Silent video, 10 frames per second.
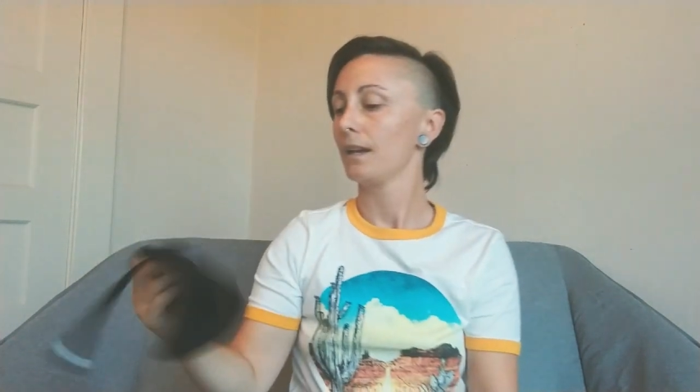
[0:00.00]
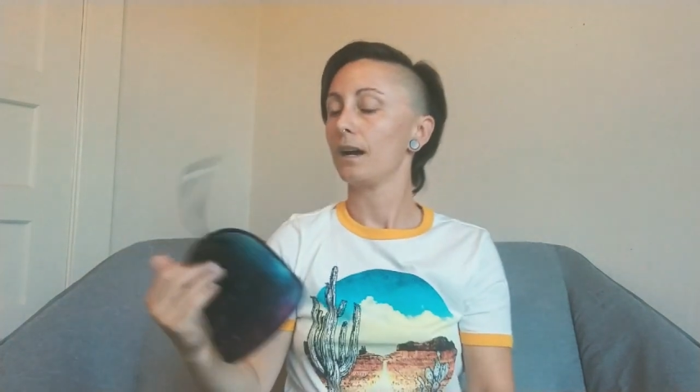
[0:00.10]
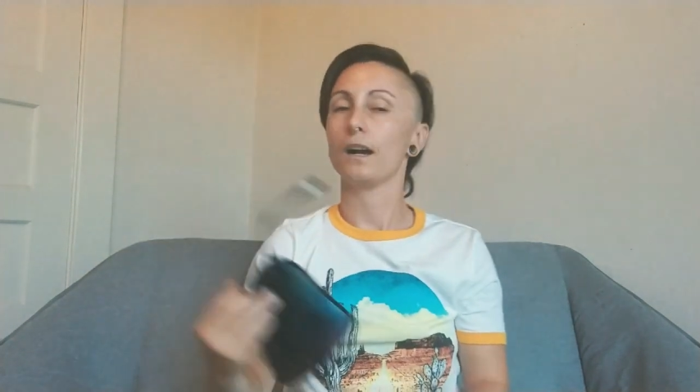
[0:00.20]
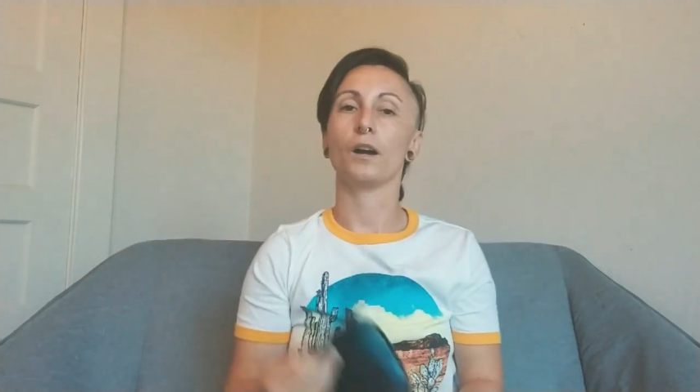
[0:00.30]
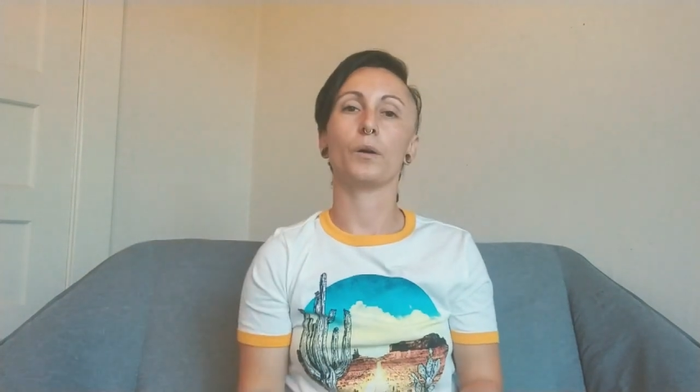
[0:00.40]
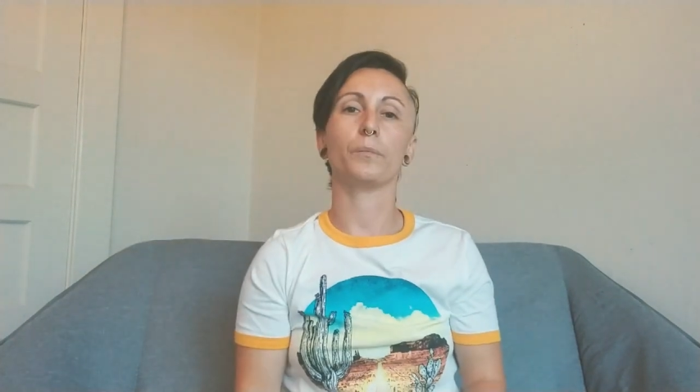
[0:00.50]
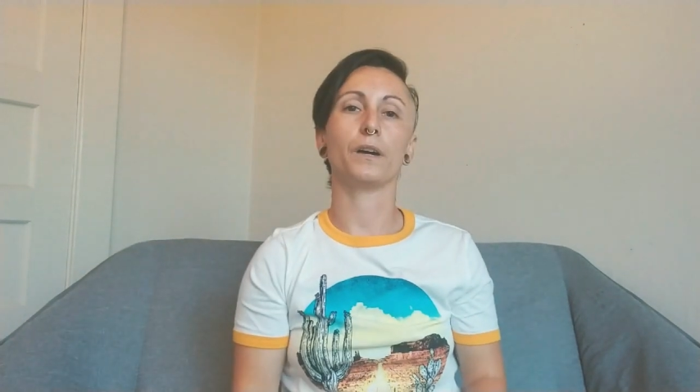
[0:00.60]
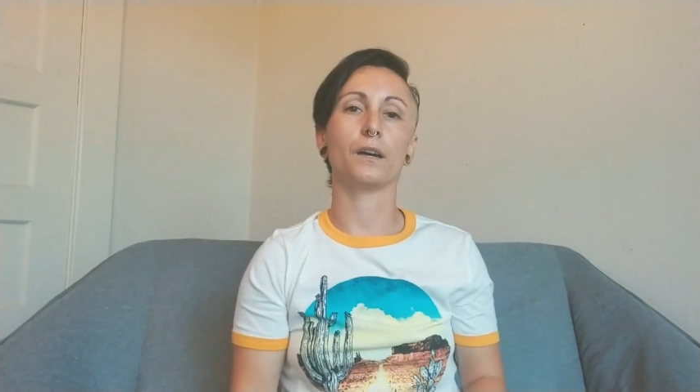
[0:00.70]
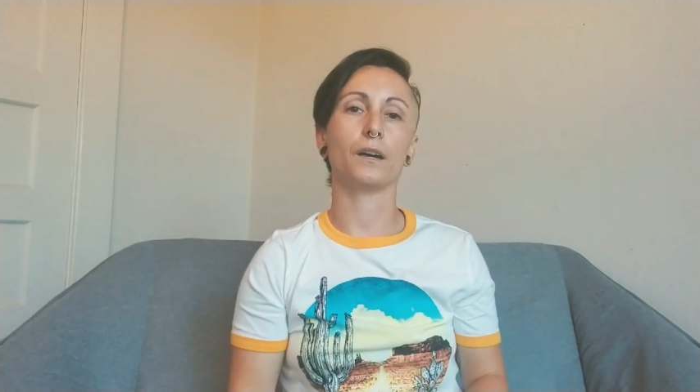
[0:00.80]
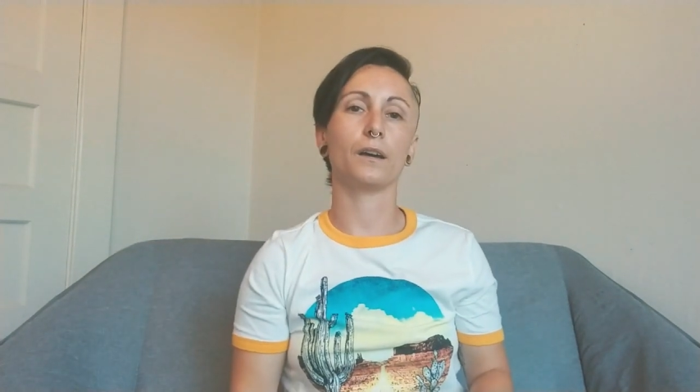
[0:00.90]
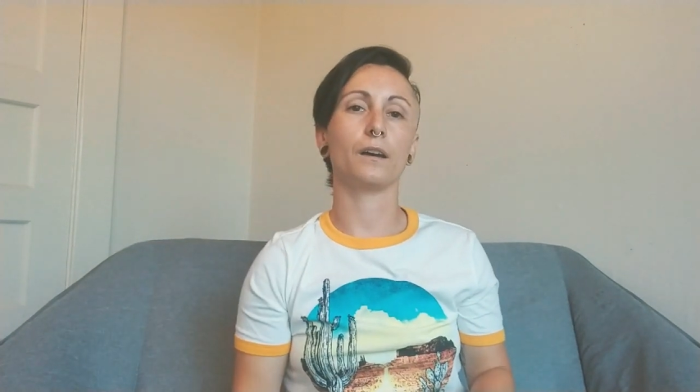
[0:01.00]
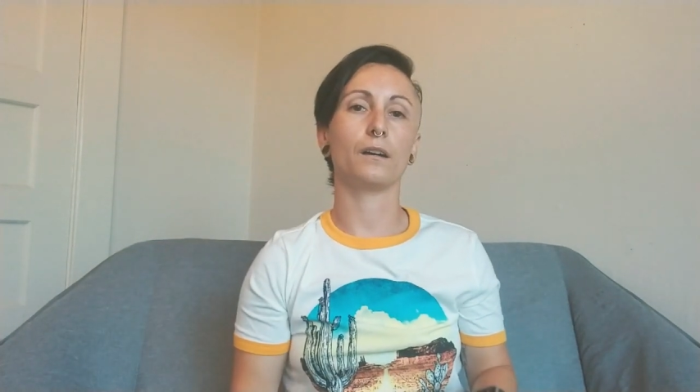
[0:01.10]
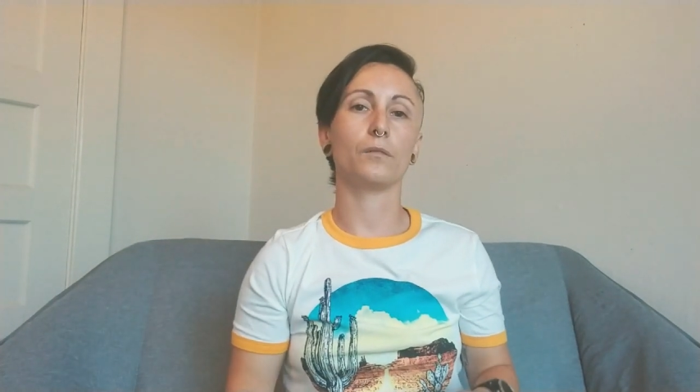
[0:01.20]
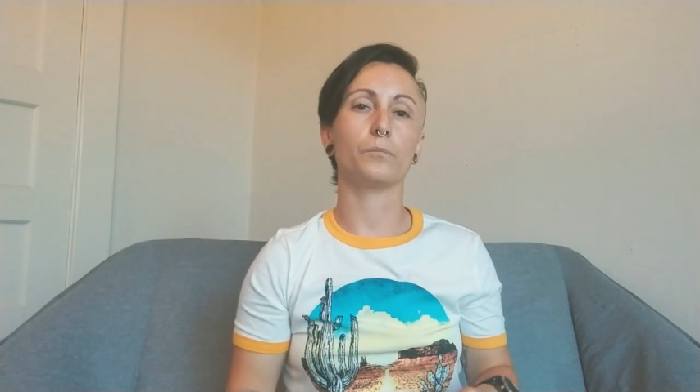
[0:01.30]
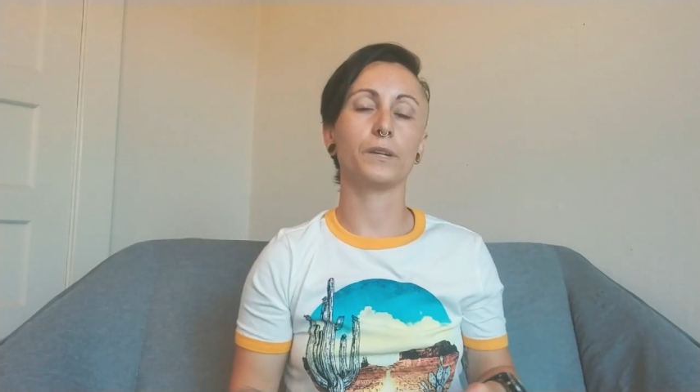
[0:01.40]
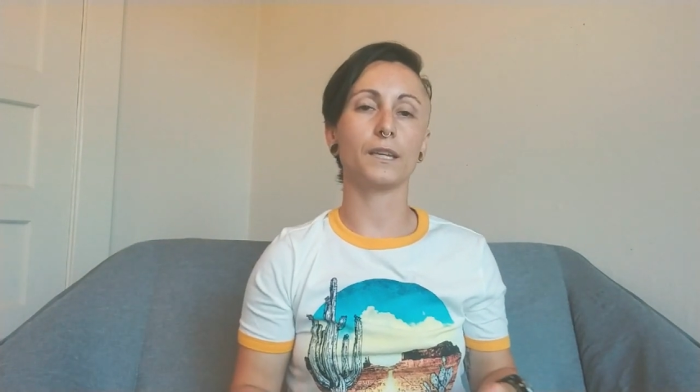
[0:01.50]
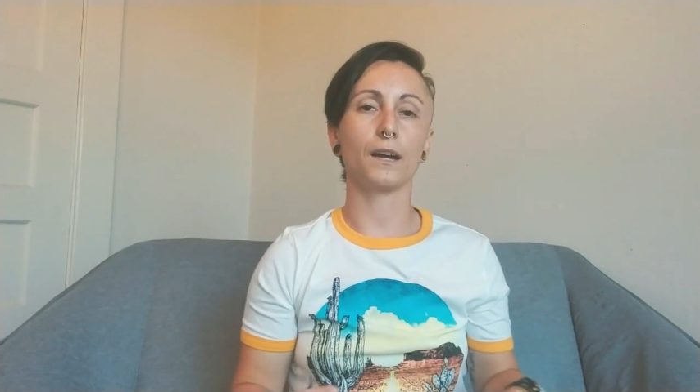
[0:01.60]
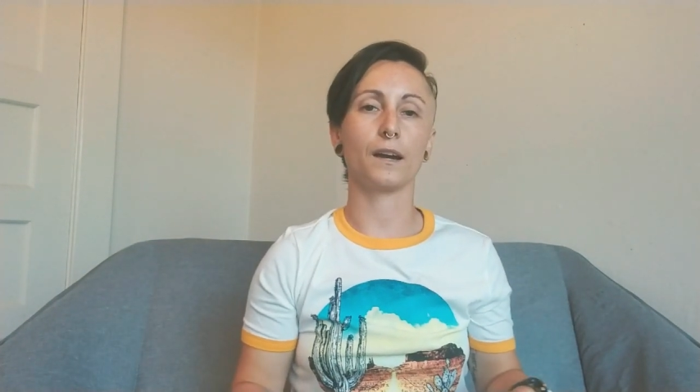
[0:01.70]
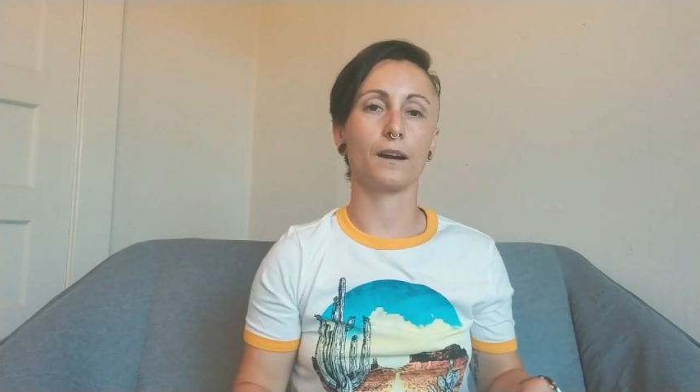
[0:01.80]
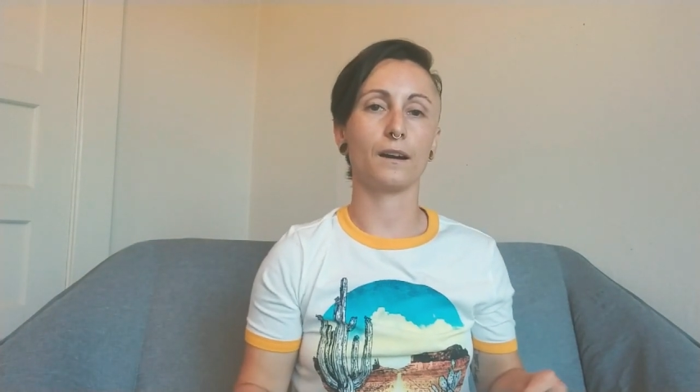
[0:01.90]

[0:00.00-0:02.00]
But yeah,